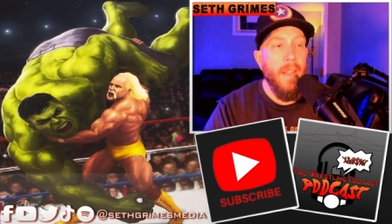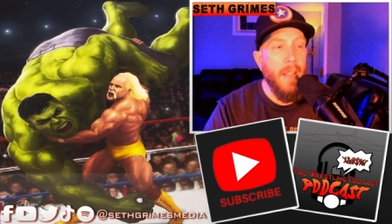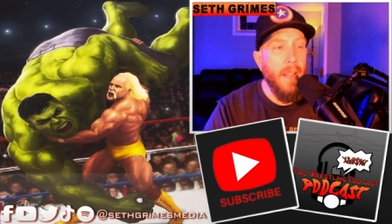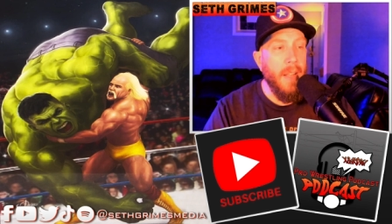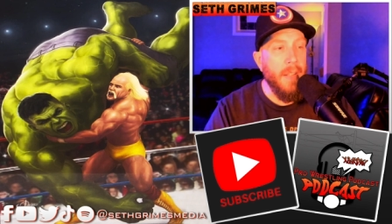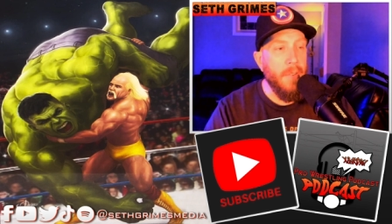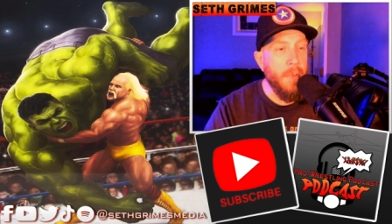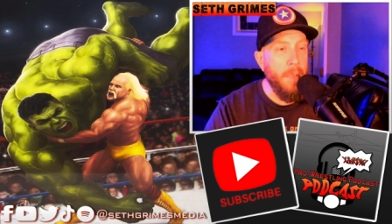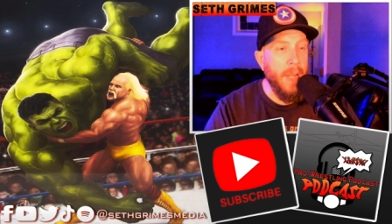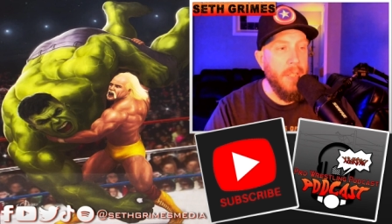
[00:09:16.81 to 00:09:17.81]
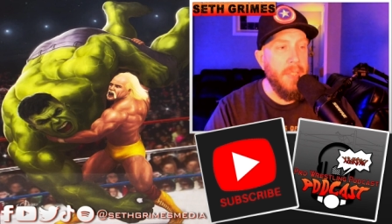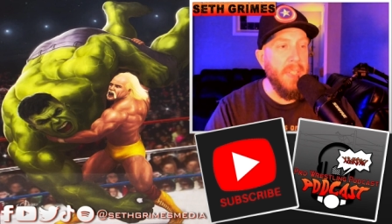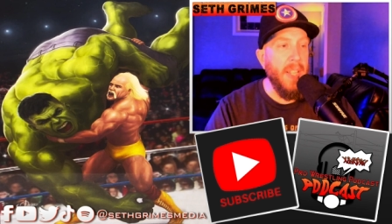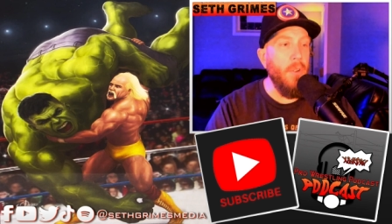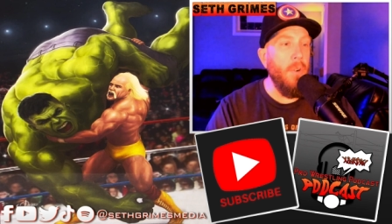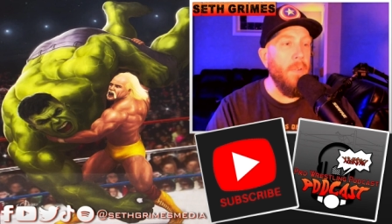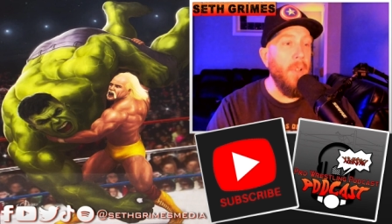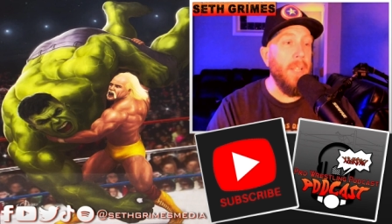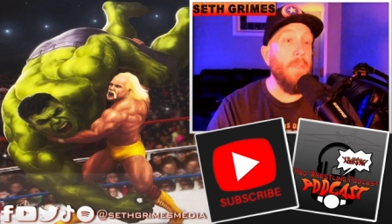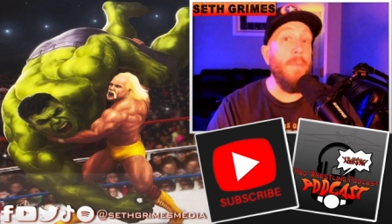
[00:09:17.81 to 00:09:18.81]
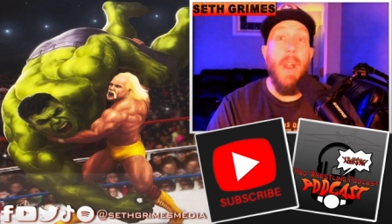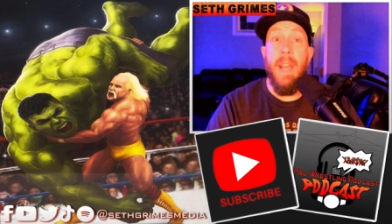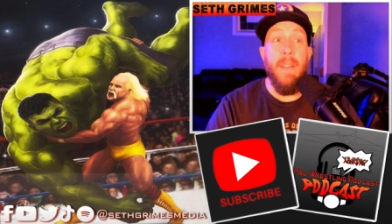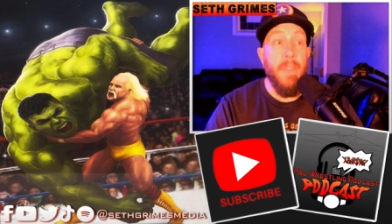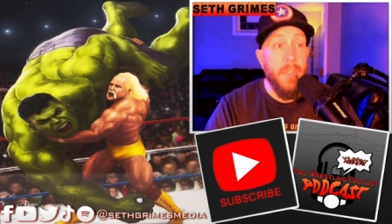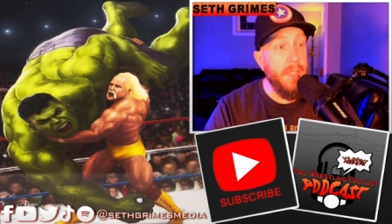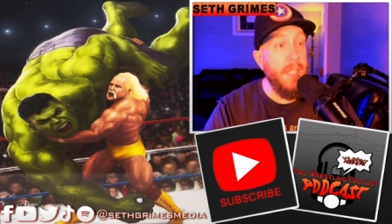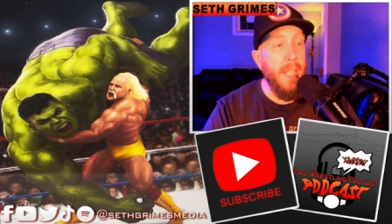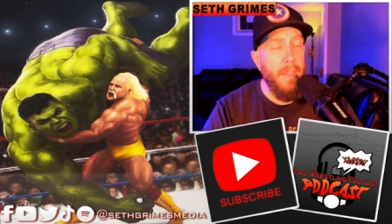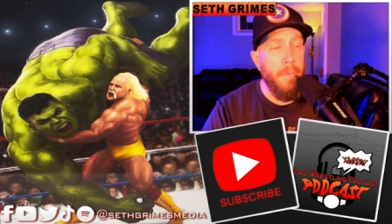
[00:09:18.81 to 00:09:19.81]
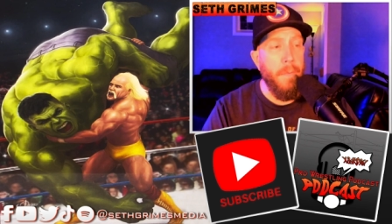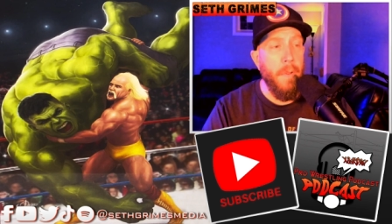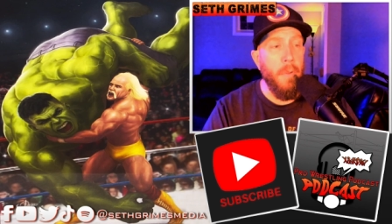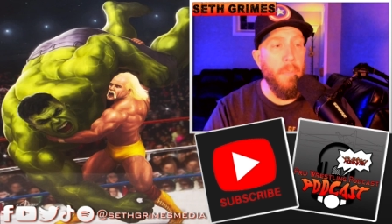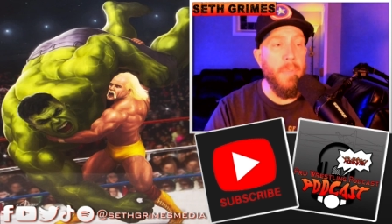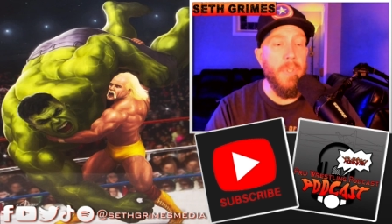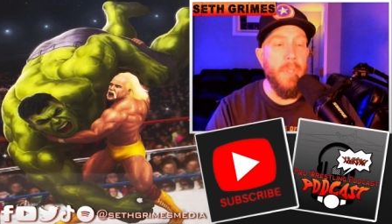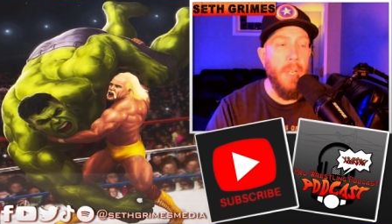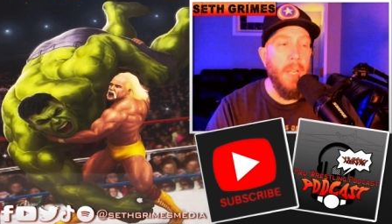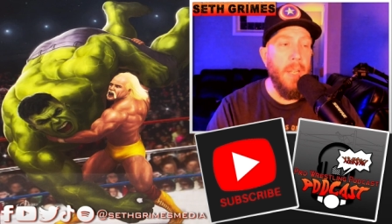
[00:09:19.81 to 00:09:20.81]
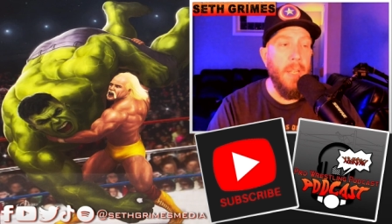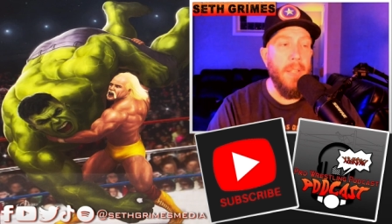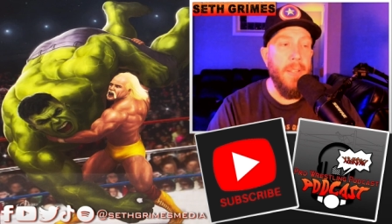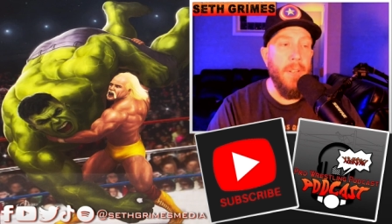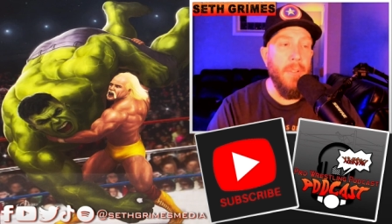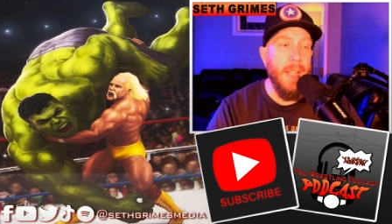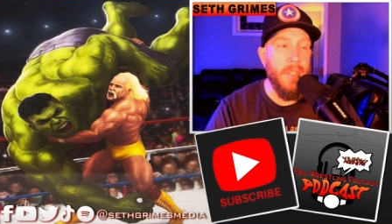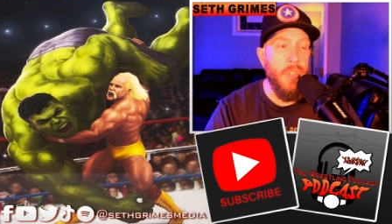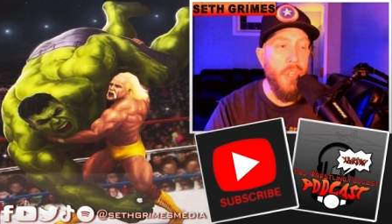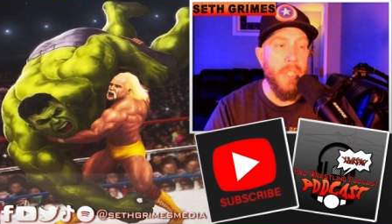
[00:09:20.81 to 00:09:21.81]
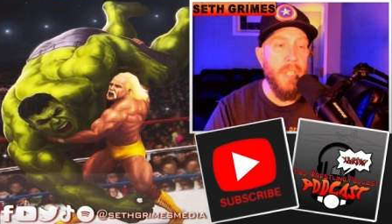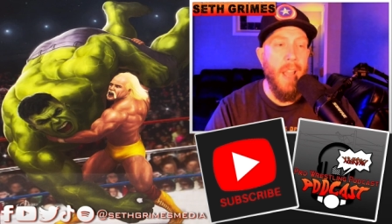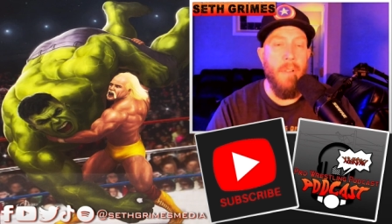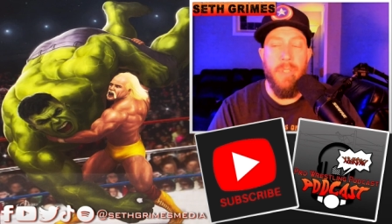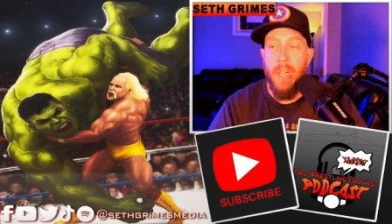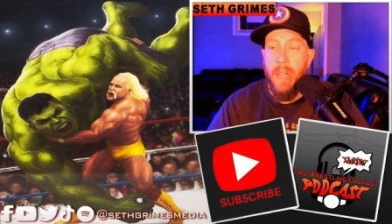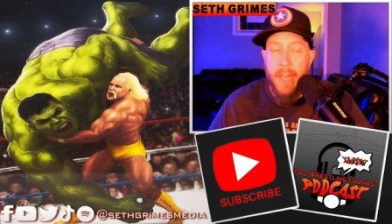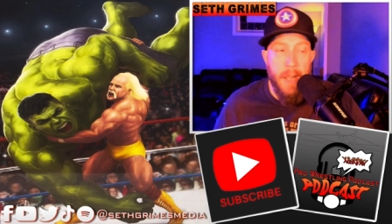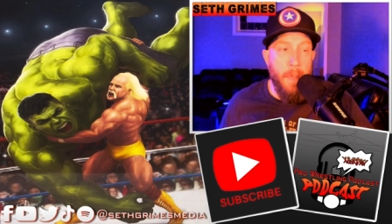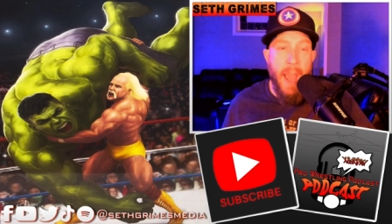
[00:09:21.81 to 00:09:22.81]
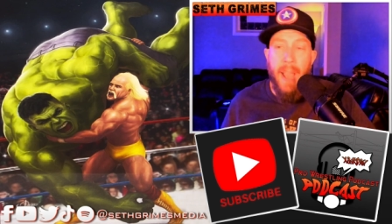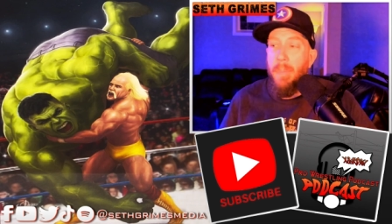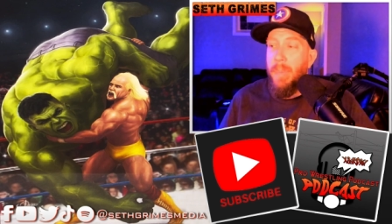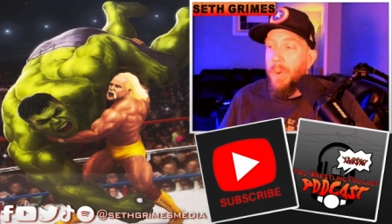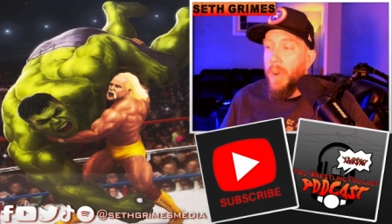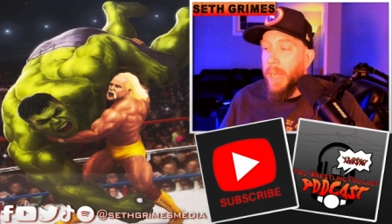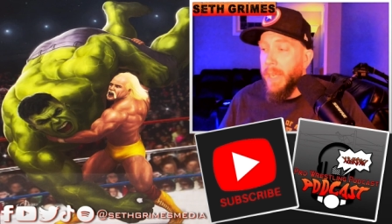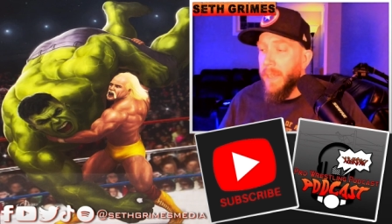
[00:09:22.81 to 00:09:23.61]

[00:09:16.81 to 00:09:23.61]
Uh, there was a big stink over like the Friday the 13th films. Uh, you know, that's just now starting to get back up and running